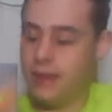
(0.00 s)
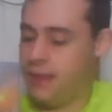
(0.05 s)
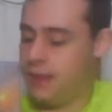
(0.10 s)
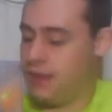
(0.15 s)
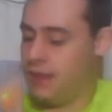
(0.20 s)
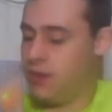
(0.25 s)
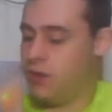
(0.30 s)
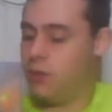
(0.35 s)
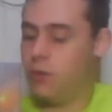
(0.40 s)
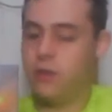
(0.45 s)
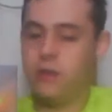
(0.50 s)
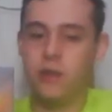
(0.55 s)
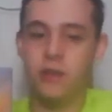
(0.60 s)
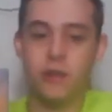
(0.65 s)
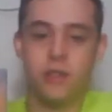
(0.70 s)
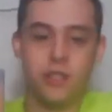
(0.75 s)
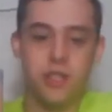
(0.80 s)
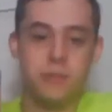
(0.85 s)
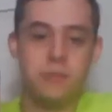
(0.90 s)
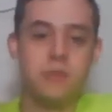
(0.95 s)

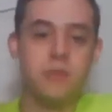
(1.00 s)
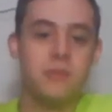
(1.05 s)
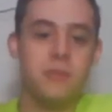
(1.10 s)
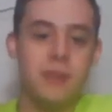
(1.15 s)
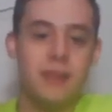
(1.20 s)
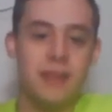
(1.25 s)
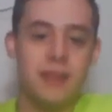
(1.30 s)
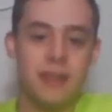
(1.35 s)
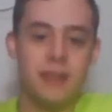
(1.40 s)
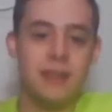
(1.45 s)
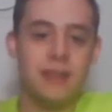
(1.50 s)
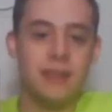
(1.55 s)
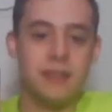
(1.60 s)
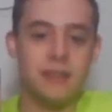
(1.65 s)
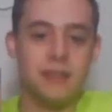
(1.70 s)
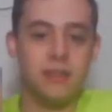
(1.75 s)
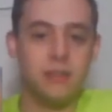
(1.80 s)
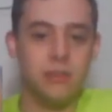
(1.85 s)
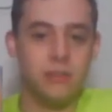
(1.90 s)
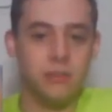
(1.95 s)
Your ships would be in
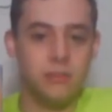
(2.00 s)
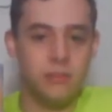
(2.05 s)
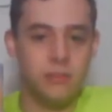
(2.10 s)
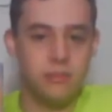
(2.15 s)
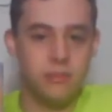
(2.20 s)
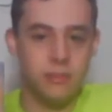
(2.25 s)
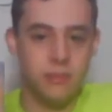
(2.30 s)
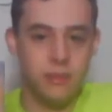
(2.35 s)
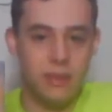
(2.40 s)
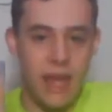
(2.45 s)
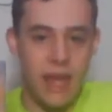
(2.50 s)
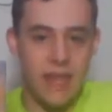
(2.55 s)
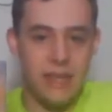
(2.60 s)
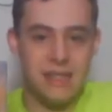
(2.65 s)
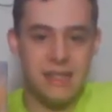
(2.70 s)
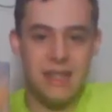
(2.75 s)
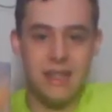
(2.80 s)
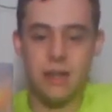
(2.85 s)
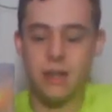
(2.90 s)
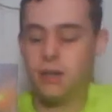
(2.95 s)
this little
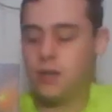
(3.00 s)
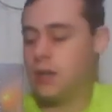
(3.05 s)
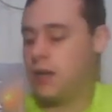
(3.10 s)
case here,